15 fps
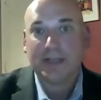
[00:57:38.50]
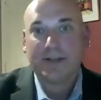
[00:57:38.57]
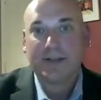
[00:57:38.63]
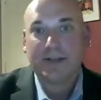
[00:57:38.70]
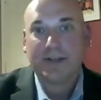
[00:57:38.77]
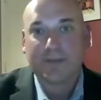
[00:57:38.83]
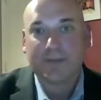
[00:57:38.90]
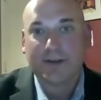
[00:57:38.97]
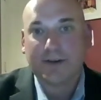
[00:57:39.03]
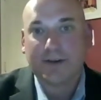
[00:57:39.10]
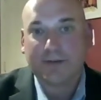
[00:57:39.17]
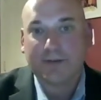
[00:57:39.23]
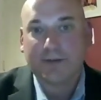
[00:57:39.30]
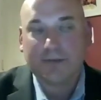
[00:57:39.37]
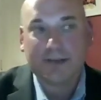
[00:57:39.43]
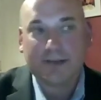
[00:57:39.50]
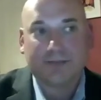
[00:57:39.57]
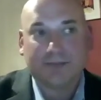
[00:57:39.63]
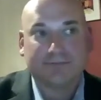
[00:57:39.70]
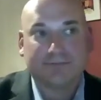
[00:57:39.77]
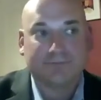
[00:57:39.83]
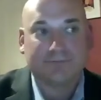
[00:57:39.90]

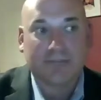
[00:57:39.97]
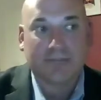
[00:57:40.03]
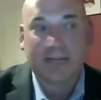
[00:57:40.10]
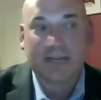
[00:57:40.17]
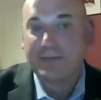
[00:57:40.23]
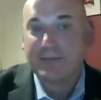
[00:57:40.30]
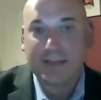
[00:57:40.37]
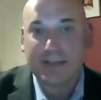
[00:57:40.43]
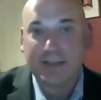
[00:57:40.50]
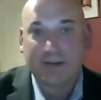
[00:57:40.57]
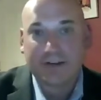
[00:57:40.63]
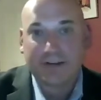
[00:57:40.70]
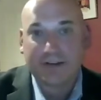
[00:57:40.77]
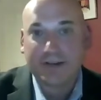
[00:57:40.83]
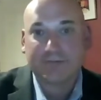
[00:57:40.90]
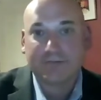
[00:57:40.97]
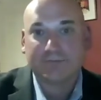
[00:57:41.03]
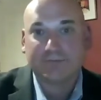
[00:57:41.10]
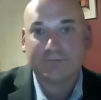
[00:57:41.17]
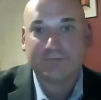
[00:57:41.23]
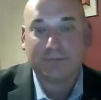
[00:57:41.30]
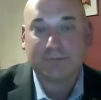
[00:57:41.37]
So a lot of it may go to,
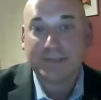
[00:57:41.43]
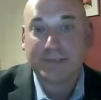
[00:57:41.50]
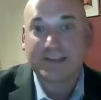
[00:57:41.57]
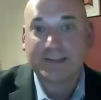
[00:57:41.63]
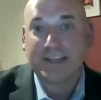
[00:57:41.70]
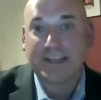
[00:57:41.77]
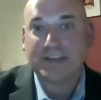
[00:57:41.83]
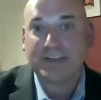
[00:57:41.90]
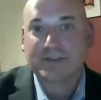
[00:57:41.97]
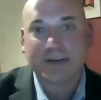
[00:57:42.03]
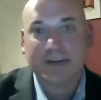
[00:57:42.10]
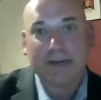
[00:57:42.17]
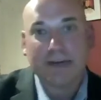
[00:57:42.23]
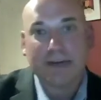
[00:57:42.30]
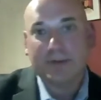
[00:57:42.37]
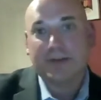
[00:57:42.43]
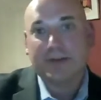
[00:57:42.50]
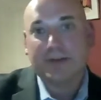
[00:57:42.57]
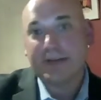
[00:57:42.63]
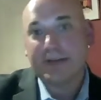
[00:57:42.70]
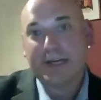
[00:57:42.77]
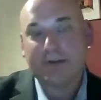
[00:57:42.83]
miscellaneous crap. You
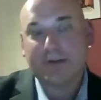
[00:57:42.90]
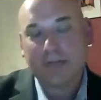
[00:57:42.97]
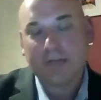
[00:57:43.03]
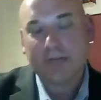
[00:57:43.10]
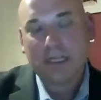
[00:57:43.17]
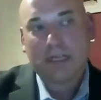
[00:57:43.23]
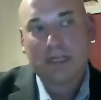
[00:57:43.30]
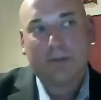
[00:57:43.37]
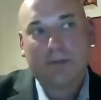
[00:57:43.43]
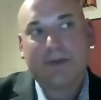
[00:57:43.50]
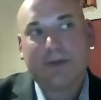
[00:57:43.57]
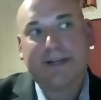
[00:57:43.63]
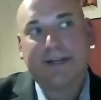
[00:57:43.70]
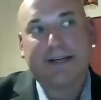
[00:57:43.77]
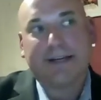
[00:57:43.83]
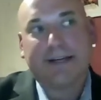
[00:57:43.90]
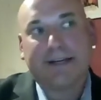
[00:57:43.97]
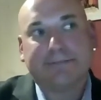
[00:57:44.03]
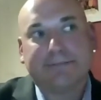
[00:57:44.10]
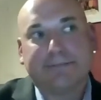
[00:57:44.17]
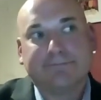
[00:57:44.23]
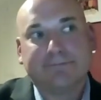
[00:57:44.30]
don't know. But
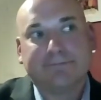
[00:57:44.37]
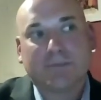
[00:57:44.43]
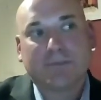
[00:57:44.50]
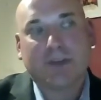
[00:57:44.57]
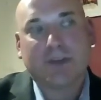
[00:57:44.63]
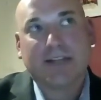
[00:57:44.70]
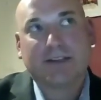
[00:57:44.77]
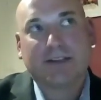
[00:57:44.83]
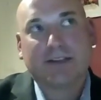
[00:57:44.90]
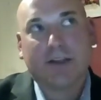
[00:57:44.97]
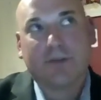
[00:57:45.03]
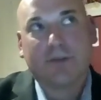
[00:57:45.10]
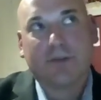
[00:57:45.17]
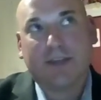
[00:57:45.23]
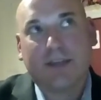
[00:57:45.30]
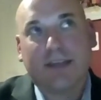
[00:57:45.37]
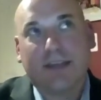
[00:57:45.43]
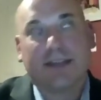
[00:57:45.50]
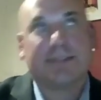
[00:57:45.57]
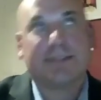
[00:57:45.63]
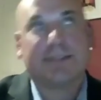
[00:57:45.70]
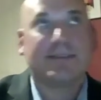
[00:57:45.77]
so that's another thing
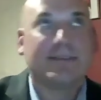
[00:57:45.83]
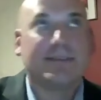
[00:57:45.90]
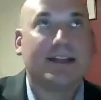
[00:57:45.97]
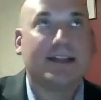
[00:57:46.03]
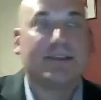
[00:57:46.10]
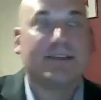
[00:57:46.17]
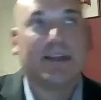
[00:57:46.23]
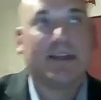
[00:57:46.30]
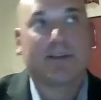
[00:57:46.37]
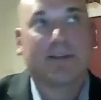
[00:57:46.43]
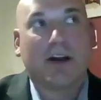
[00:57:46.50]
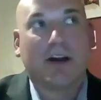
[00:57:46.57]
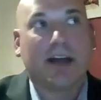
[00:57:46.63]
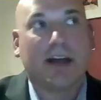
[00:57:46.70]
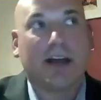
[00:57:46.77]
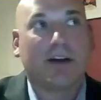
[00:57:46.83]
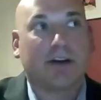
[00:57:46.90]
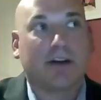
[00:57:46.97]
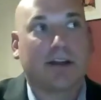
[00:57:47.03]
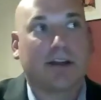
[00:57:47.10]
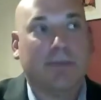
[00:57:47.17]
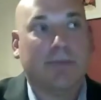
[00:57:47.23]
that's kind of hard
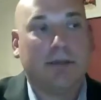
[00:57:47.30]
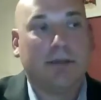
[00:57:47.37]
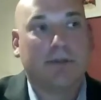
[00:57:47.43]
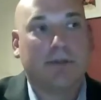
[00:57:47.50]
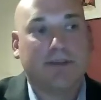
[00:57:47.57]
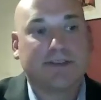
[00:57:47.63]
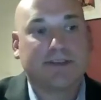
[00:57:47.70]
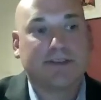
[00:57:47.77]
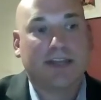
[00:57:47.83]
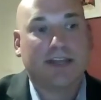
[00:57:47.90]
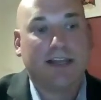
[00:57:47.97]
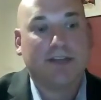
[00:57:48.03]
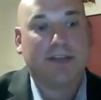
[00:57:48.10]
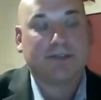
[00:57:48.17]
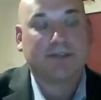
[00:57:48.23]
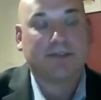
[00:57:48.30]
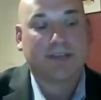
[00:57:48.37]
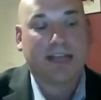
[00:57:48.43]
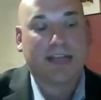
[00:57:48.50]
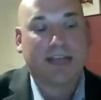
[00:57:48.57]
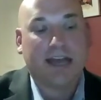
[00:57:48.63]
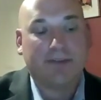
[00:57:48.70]
to compete with in this day and age. It's
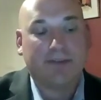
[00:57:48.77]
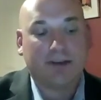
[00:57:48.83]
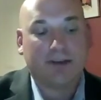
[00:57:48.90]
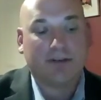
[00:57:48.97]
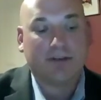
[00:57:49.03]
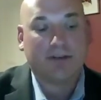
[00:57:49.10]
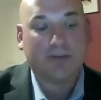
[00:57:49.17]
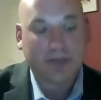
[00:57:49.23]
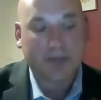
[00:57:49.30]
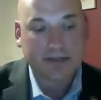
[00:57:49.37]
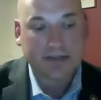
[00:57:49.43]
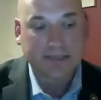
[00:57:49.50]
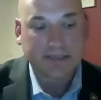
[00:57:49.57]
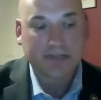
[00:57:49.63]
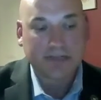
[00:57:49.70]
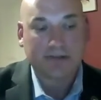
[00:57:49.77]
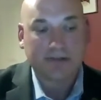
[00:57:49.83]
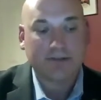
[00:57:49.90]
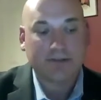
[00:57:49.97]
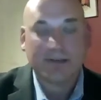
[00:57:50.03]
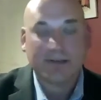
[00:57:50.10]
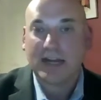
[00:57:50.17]
like having an all volunteer
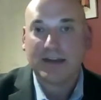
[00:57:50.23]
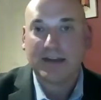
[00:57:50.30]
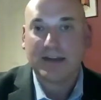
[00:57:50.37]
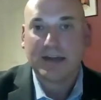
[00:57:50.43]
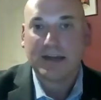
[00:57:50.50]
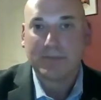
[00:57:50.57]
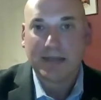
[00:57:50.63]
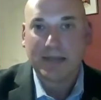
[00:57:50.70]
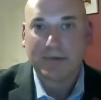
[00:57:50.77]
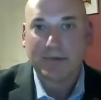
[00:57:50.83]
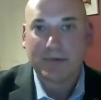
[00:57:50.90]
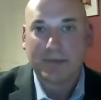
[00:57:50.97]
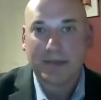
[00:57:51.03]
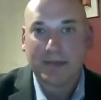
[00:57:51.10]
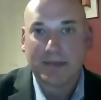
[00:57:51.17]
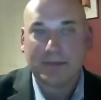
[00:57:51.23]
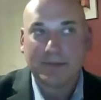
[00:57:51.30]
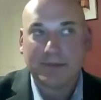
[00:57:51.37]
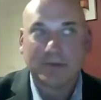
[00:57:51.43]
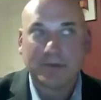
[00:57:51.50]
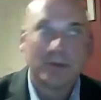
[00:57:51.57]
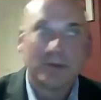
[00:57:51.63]
and not being able to pay
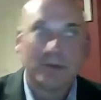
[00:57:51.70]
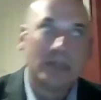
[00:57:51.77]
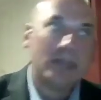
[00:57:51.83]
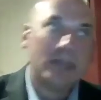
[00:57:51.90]
people.